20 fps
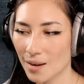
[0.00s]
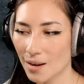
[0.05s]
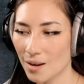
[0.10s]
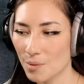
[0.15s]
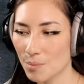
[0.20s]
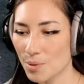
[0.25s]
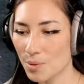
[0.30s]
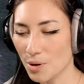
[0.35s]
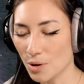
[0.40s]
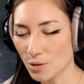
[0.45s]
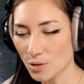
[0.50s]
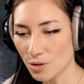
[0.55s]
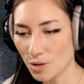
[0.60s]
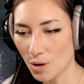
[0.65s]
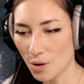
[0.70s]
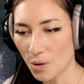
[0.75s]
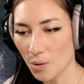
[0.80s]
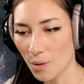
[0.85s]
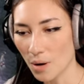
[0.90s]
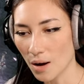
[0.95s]
but
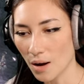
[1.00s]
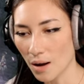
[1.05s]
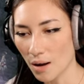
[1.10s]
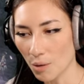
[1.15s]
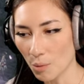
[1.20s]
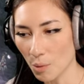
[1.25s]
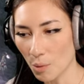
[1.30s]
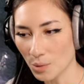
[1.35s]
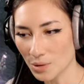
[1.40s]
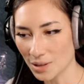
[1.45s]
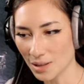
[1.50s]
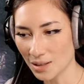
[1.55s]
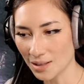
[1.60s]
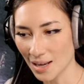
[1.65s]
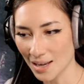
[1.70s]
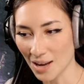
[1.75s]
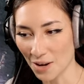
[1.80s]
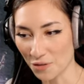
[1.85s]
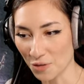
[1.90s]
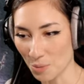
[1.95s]
also uh, what was I going to say?
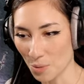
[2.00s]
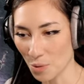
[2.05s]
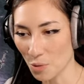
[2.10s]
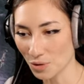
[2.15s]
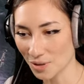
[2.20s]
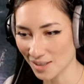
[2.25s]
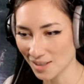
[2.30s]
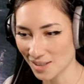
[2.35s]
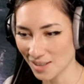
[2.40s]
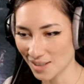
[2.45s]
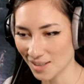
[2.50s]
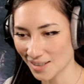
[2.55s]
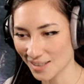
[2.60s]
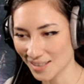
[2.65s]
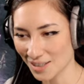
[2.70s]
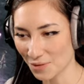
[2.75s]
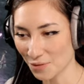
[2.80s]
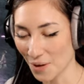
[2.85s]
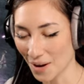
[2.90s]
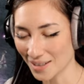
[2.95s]
Yeah, from horses to, to
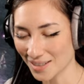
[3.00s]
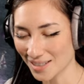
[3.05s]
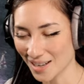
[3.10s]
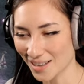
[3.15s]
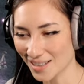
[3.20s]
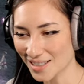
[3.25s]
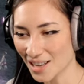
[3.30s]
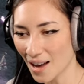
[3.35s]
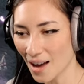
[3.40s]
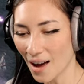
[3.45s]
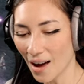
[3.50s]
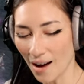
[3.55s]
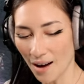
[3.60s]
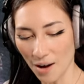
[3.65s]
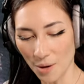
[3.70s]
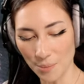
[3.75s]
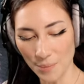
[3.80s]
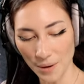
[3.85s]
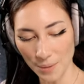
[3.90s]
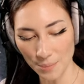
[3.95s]
fast cars,
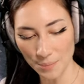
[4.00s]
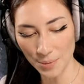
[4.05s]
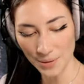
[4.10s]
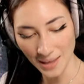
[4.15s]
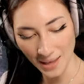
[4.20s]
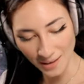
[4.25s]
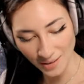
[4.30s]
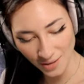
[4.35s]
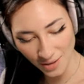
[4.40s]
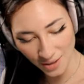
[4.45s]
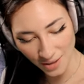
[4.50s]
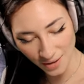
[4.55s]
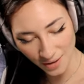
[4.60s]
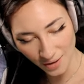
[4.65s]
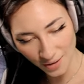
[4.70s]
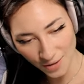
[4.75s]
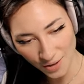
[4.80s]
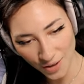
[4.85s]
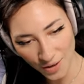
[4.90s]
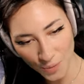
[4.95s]
um, but then to,
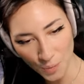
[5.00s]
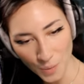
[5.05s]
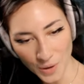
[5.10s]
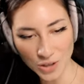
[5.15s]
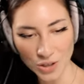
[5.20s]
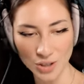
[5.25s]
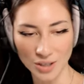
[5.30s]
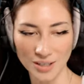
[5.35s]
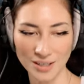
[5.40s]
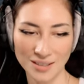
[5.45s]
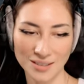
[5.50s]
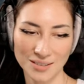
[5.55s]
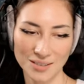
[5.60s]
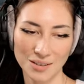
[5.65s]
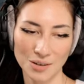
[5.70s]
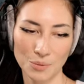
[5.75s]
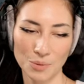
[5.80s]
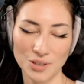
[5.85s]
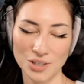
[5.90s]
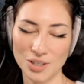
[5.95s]
to Witcher,
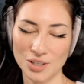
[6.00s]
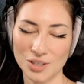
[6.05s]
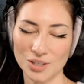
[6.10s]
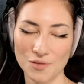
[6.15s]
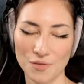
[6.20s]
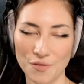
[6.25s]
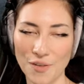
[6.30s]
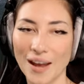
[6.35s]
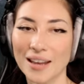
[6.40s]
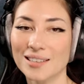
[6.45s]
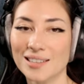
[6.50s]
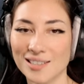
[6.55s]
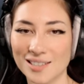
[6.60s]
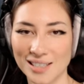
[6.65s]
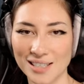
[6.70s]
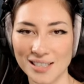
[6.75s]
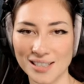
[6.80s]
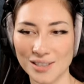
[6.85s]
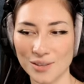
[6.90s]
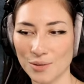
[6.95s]
which is fantasy.
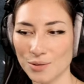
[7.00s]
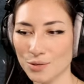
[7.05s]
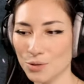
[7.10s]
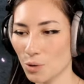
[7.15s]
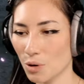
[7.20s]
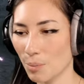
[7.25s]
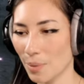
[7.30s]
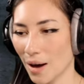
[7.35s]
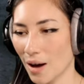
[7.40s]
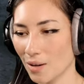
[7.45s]
You know, it's all about